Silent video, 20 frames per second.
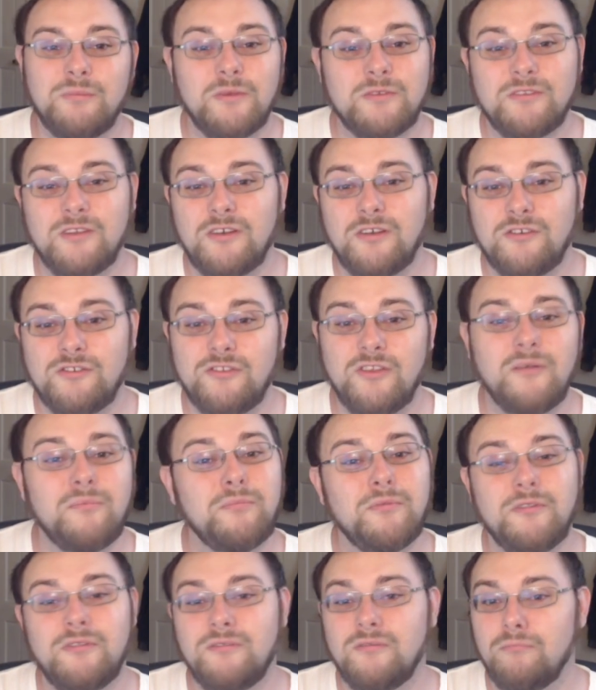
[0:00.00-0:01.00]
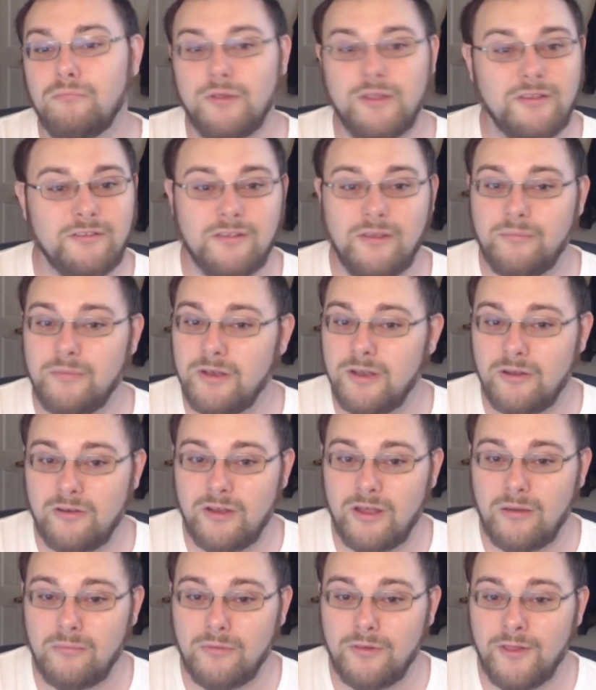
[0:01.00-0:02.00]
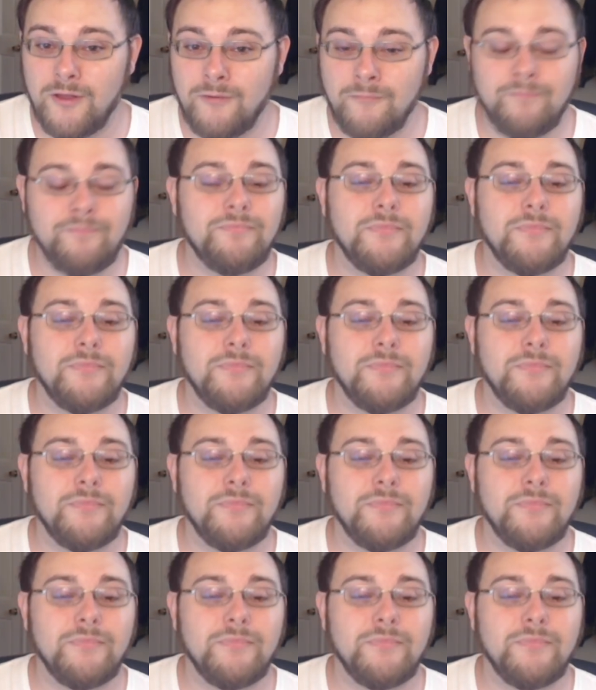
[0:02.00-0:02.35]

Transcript: misunderstood. Please let me know down below.